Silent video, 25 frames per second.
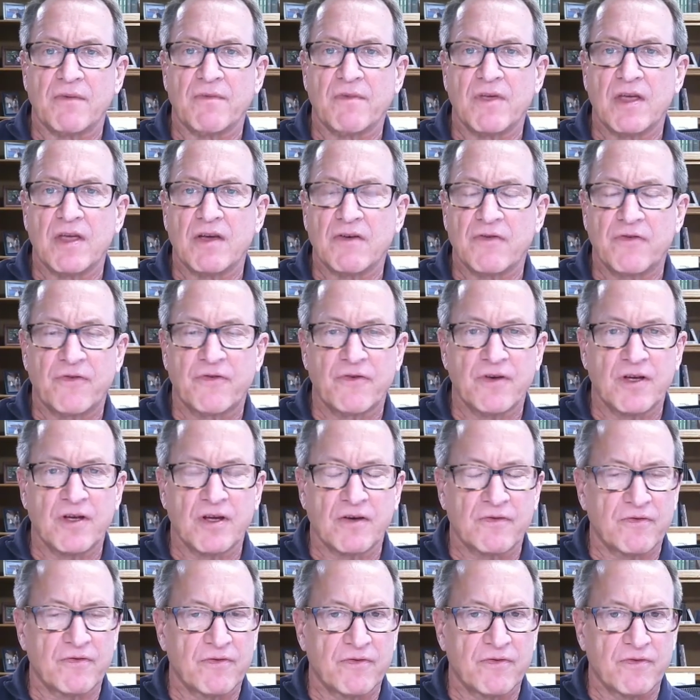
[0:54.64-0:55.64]

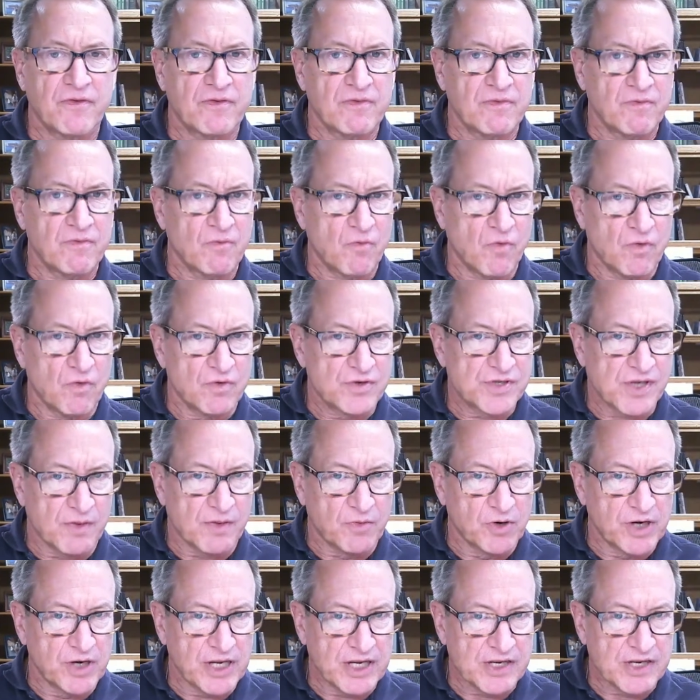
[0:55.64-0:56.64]
if
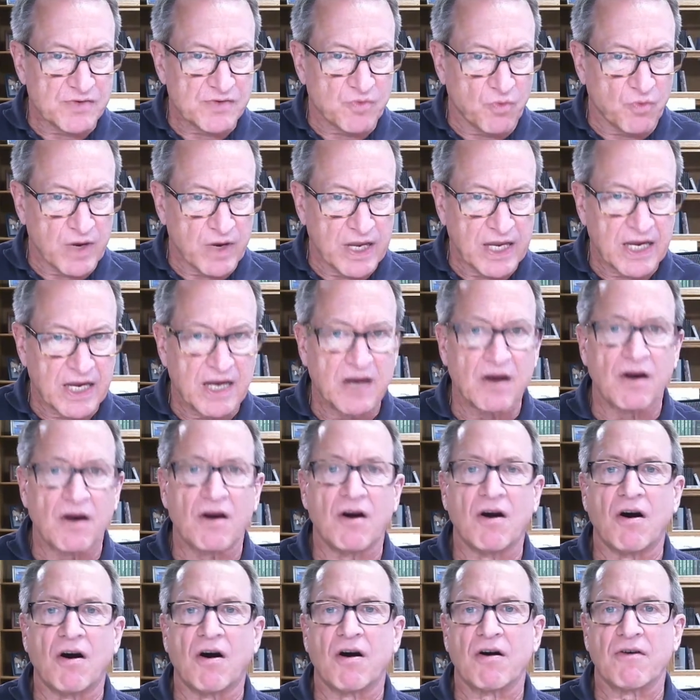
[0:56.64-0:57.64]
someone is weak
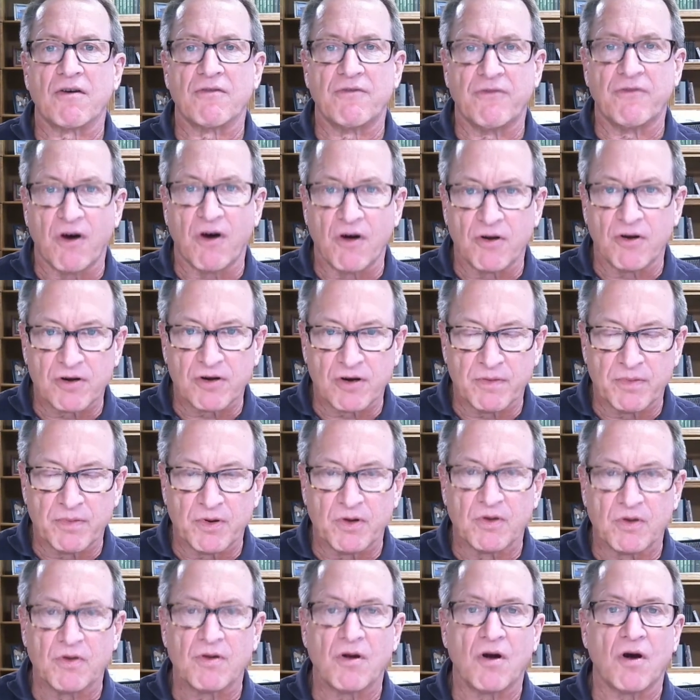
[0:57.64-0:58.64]
or
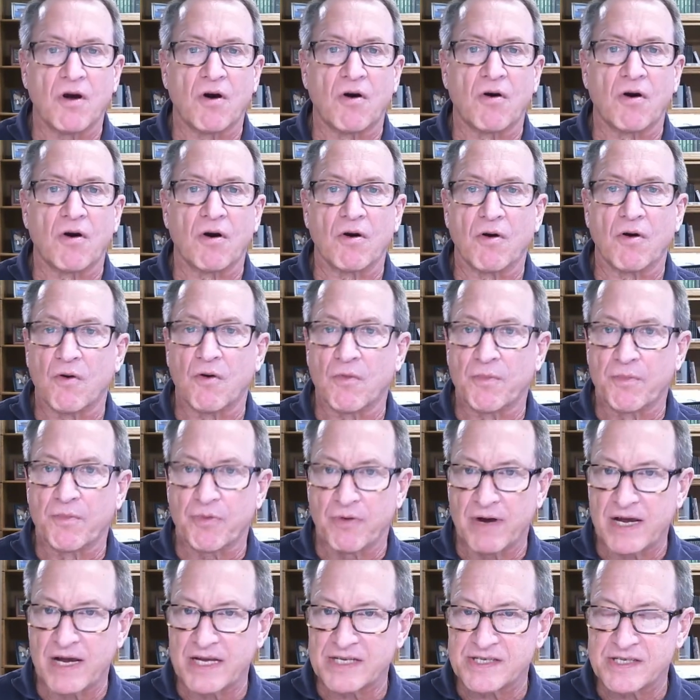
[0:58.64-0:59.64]
vulnerable or
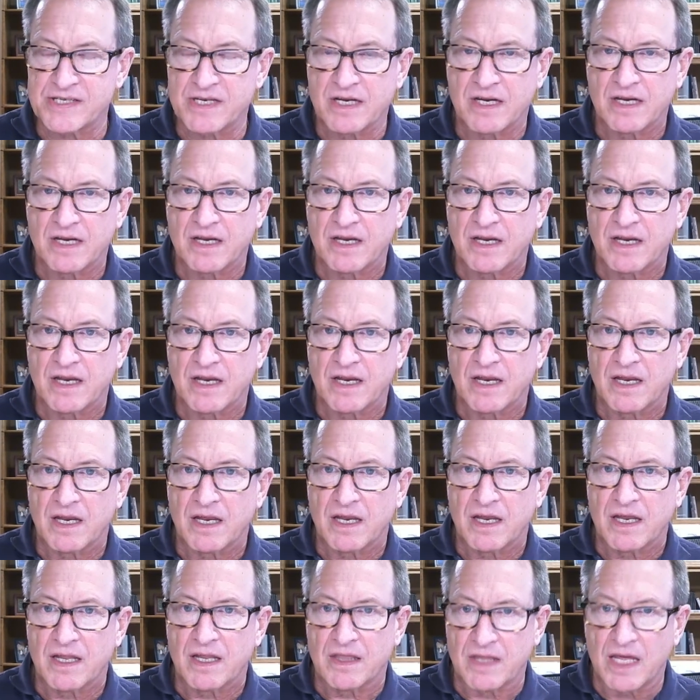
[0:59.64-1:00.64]
oppressed,
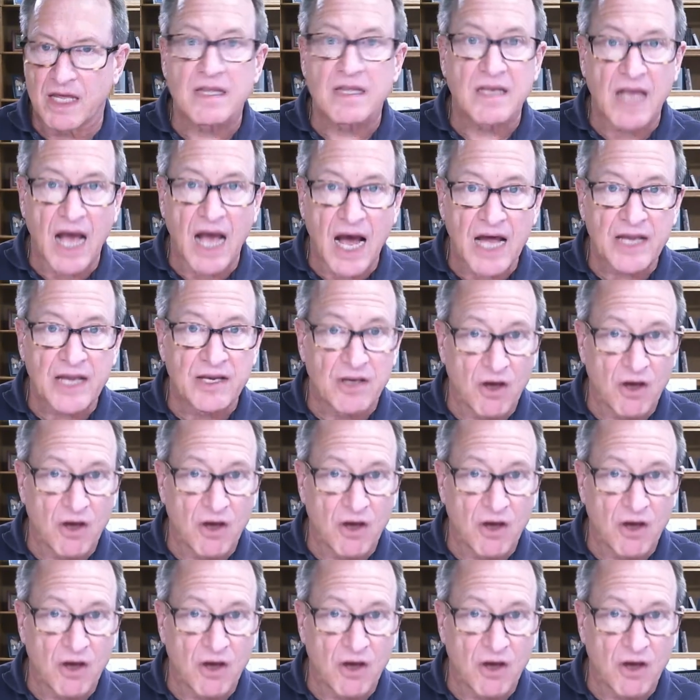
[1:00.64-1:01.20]
then God